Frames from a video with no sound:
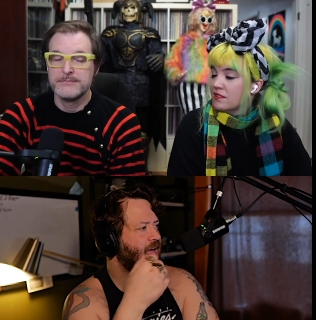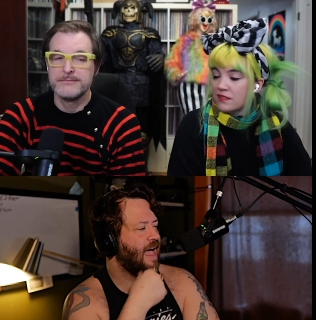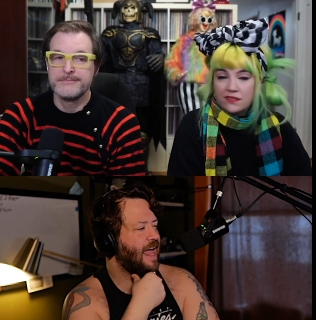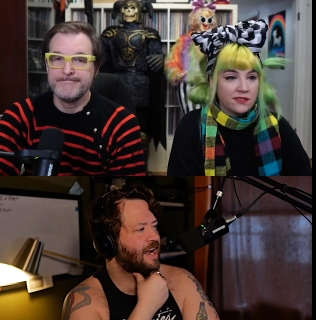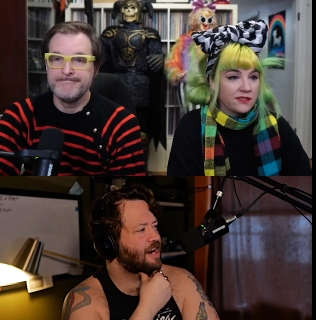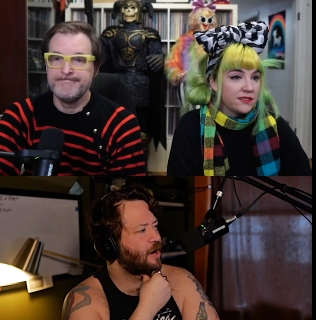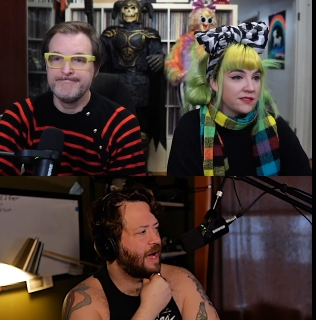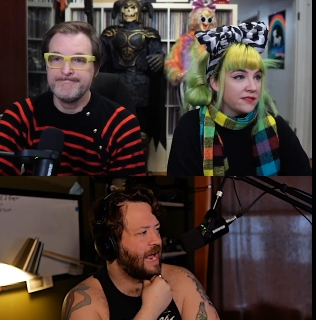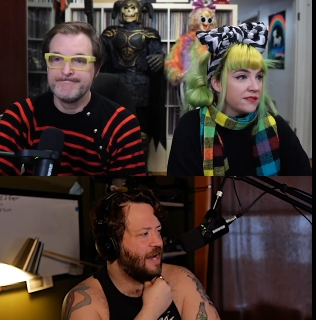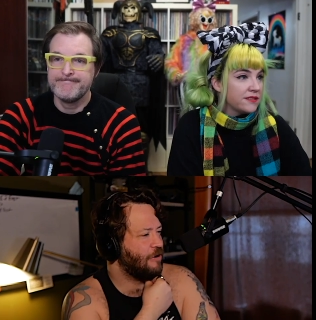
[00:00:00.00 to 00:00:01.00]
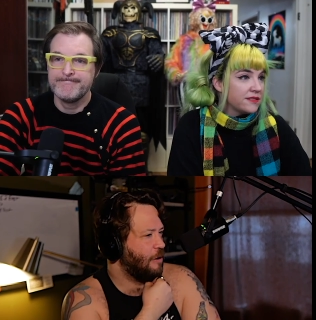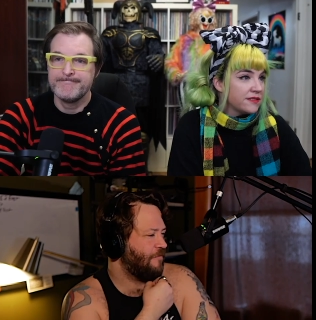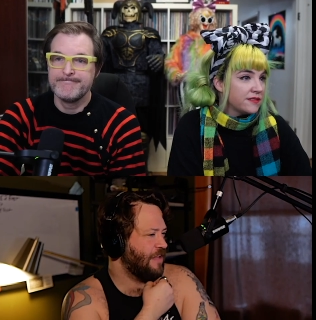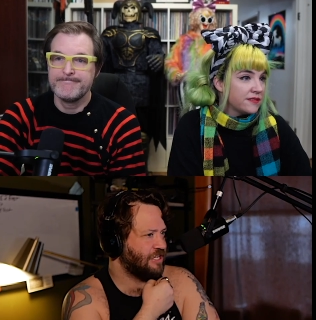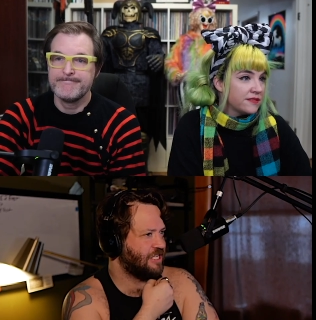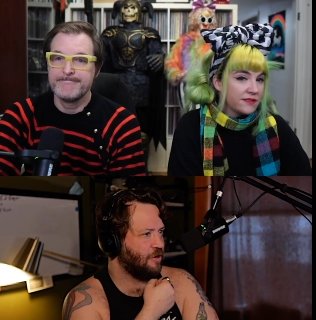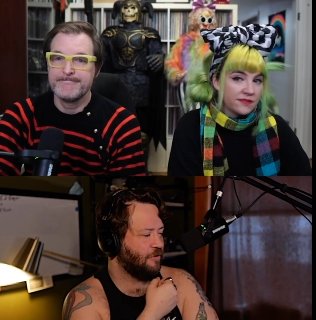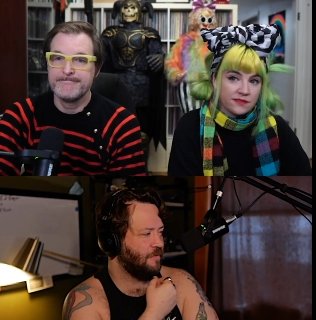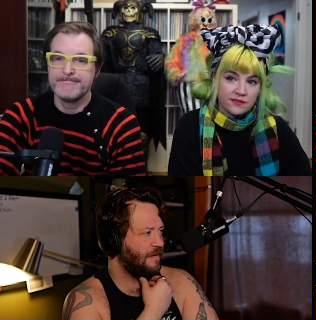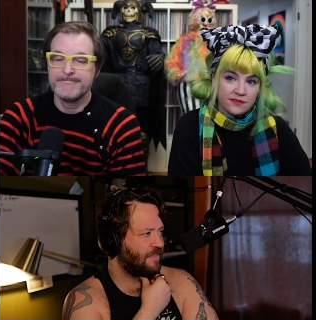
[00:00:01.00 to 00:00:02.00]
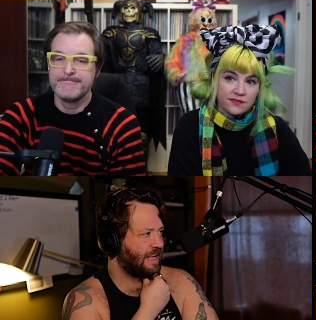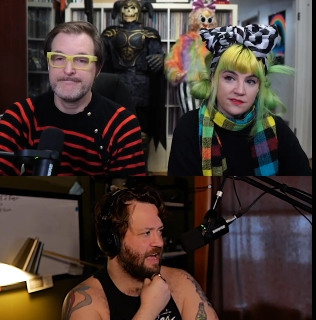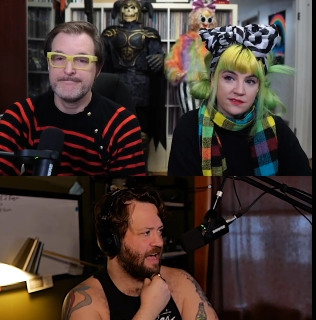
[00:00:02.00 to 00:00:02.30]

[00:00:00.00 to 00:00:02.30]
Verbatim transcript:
Speaker 1: And I don't know. I, I, don't know if they just told him if they kind